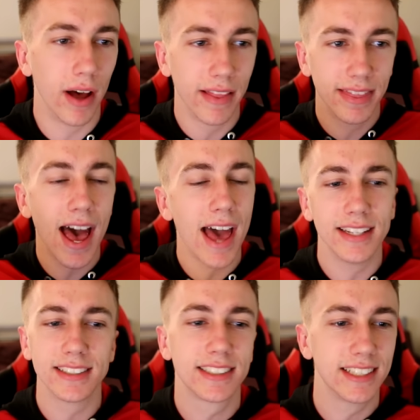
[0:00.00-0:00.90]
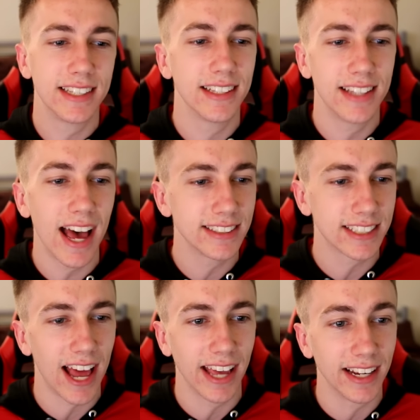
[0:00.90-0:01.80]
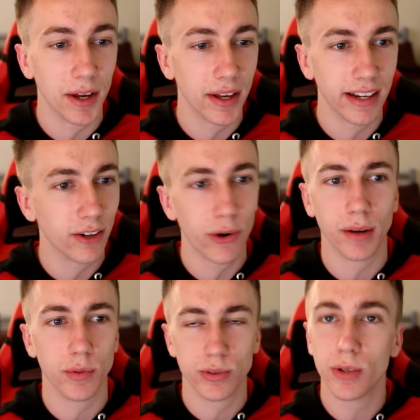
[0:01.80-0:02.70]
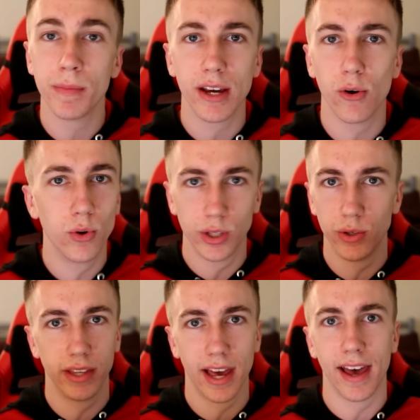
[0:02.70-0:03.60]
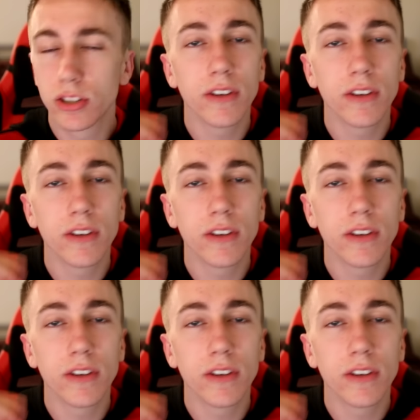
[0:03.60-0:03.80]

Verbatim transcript: But that's like incredible to meet all of you there.